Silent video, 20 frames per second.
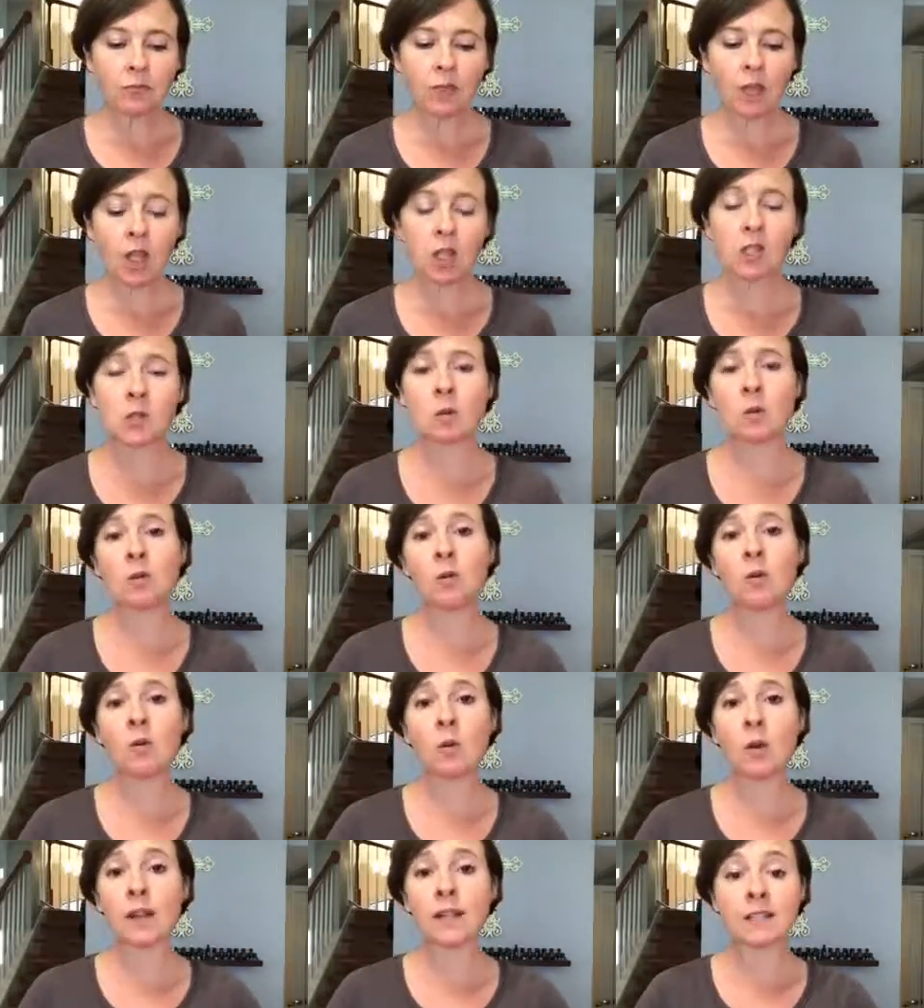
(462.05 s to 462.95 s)
So when
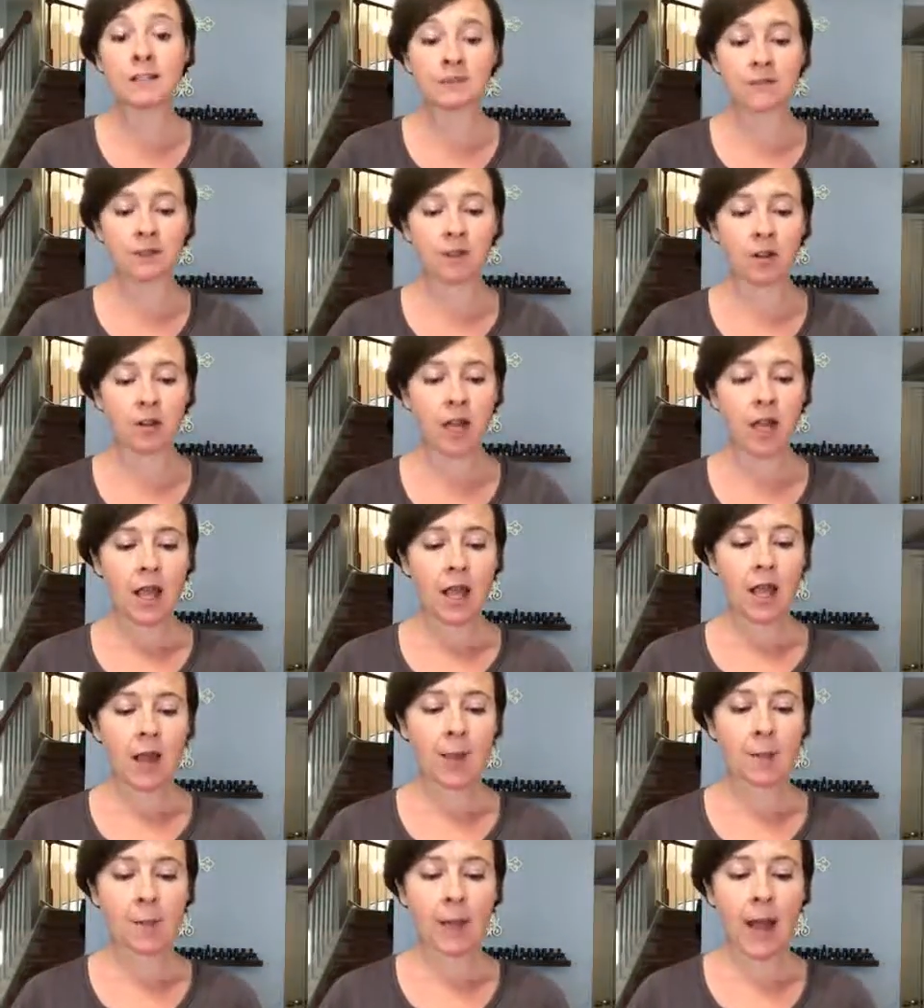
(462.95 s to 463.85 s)
we're wanting to feel
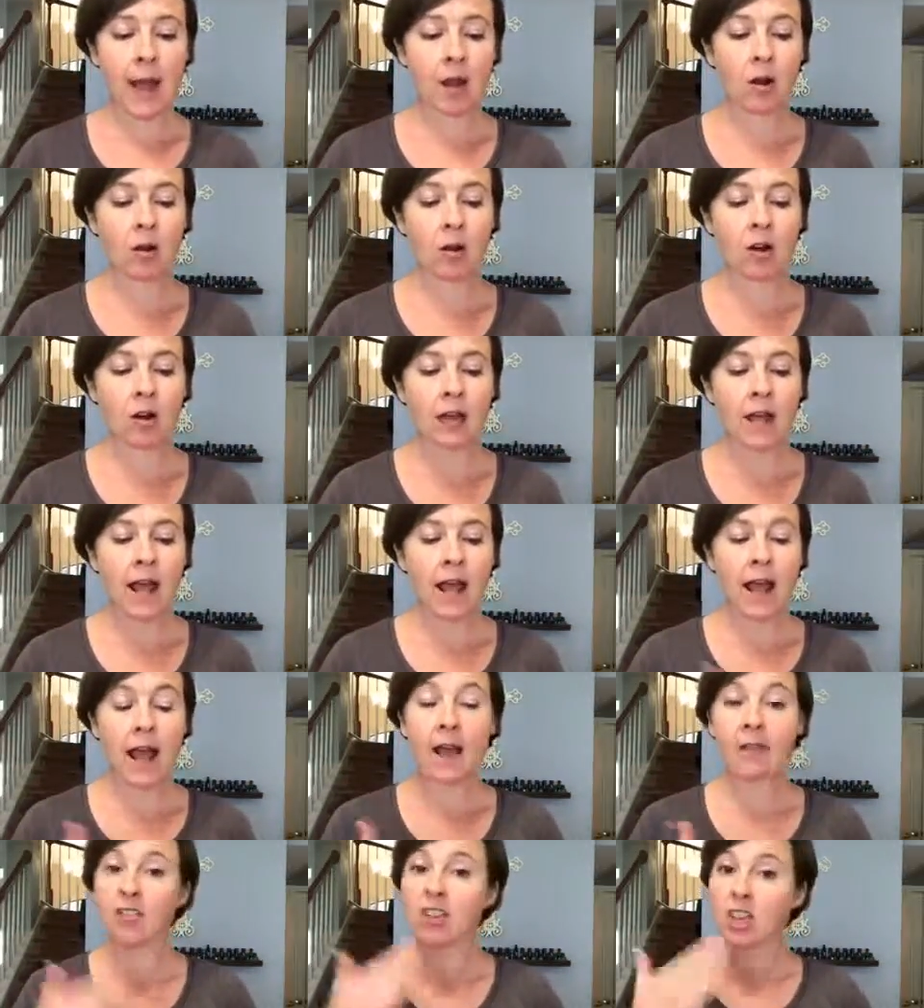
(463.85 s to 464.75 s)
empowered,
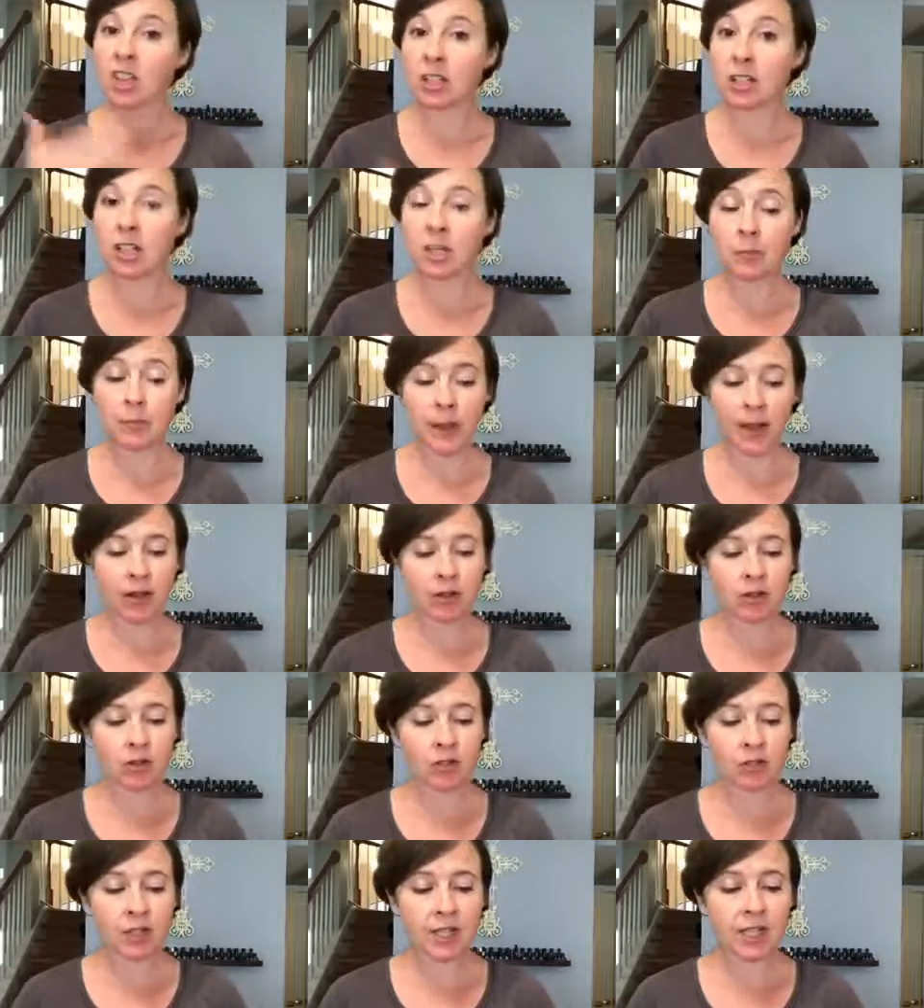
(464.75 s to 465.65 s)
have clear
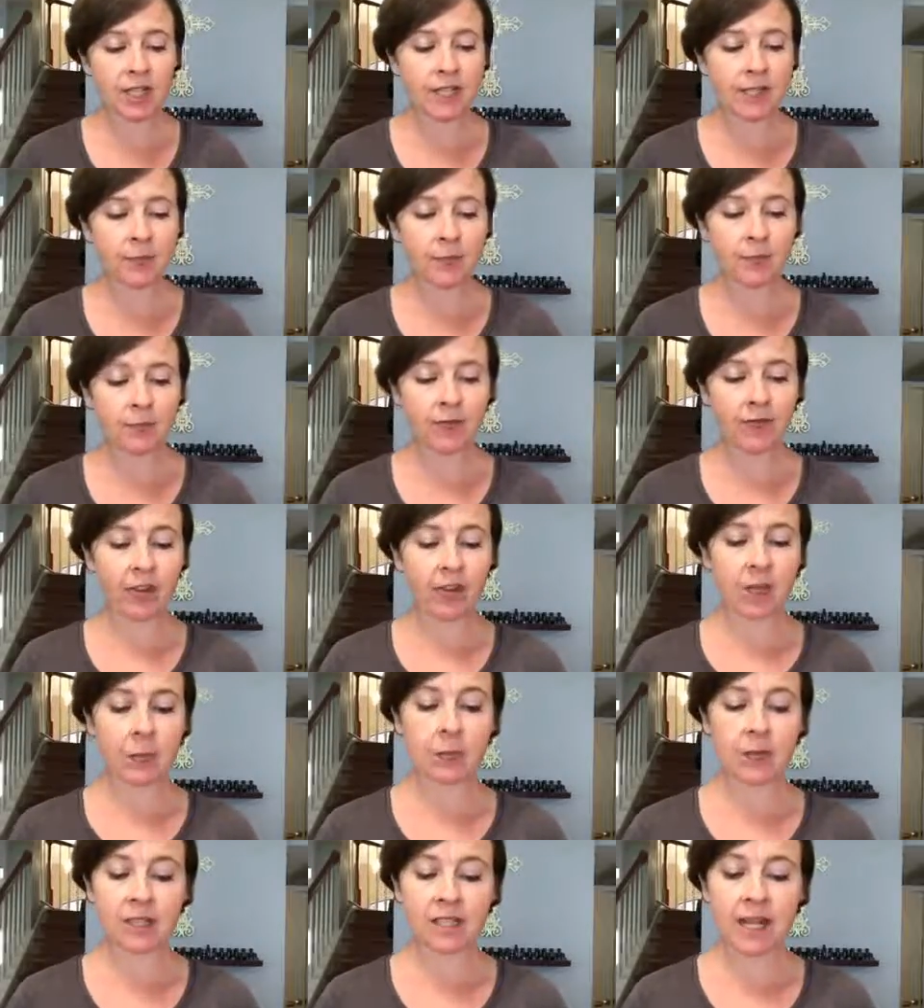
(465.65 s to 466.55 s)
boundaries,
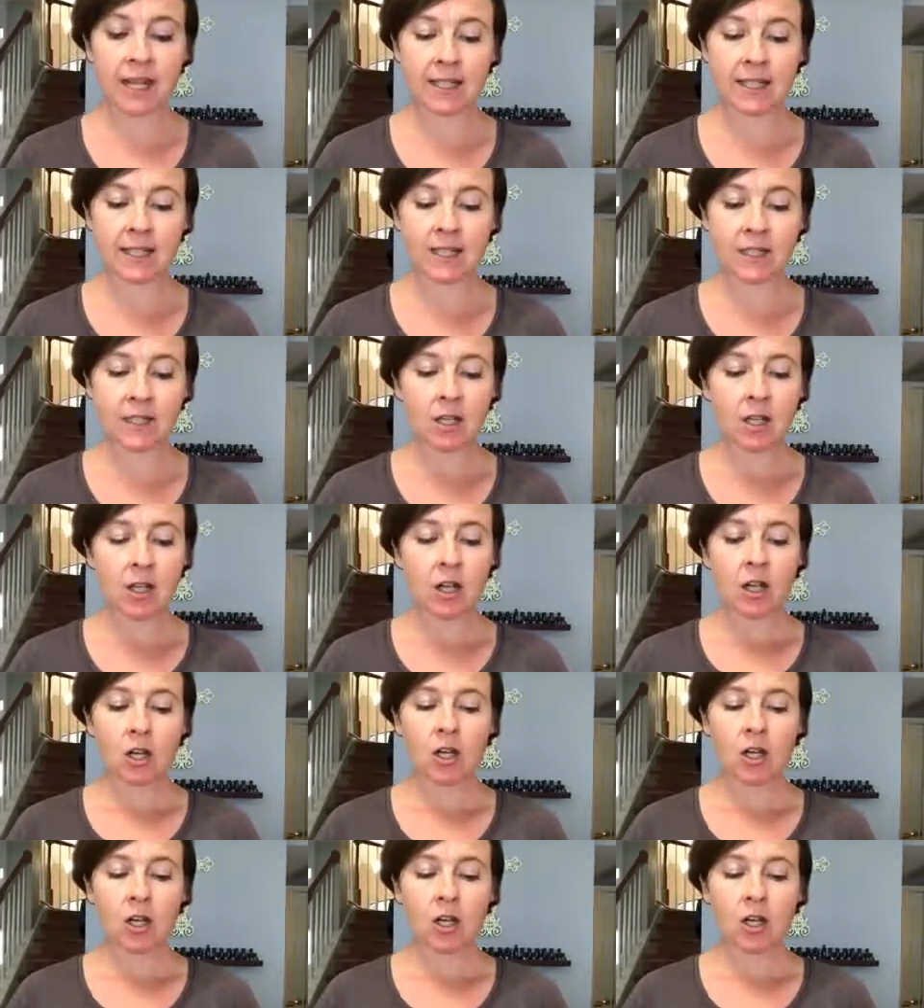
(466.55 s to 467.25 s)
feeling protected,